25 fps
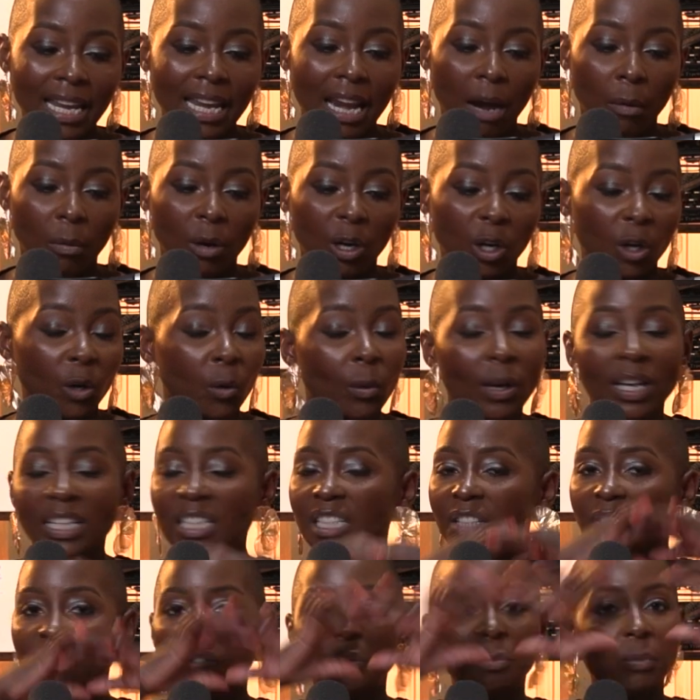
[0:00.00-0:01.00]
in our
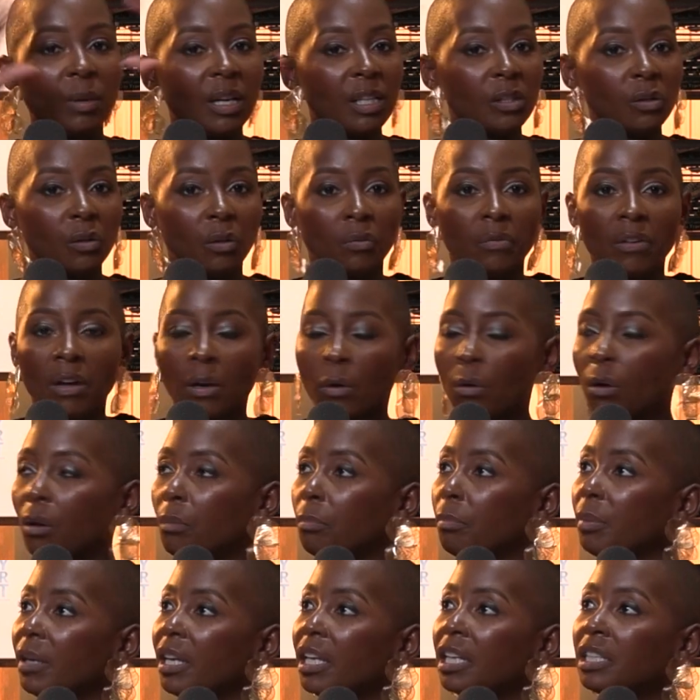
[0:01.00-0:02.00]
creative space
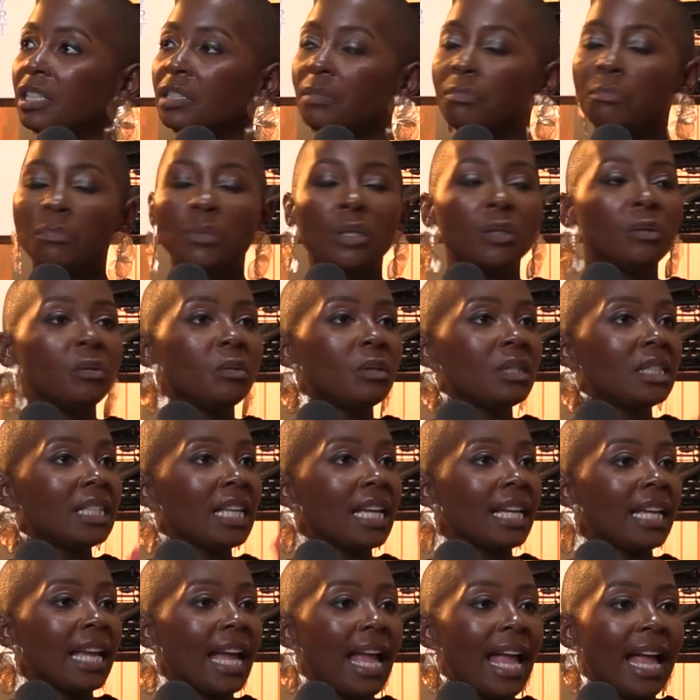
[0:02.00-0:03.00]
overall, be it
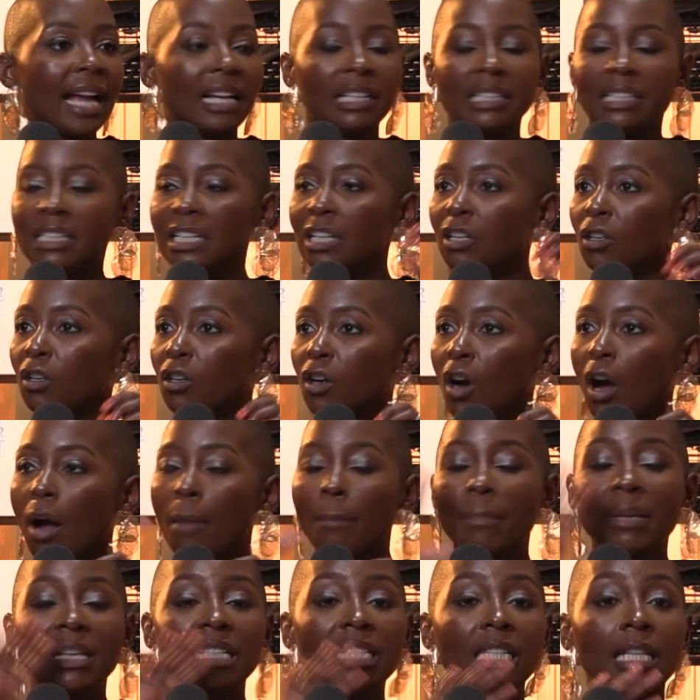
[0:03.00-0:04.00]
music, acting,
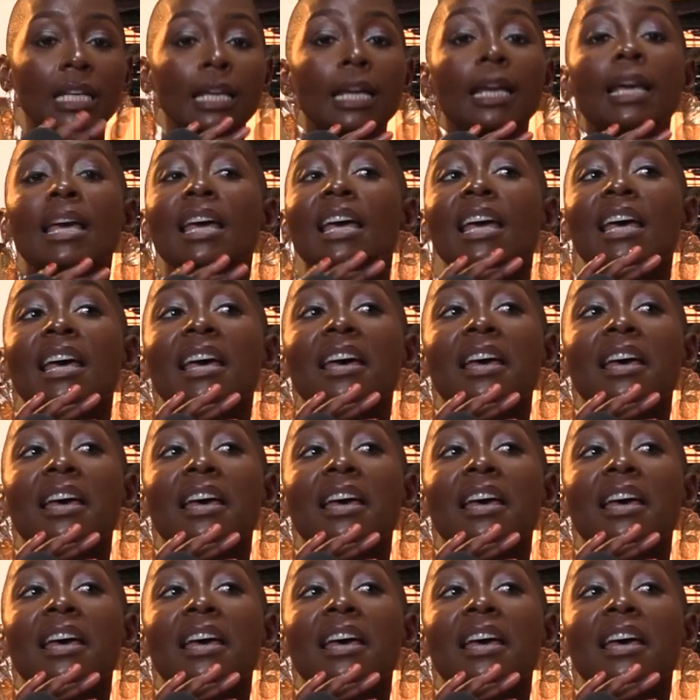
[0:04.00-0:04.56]
comedy,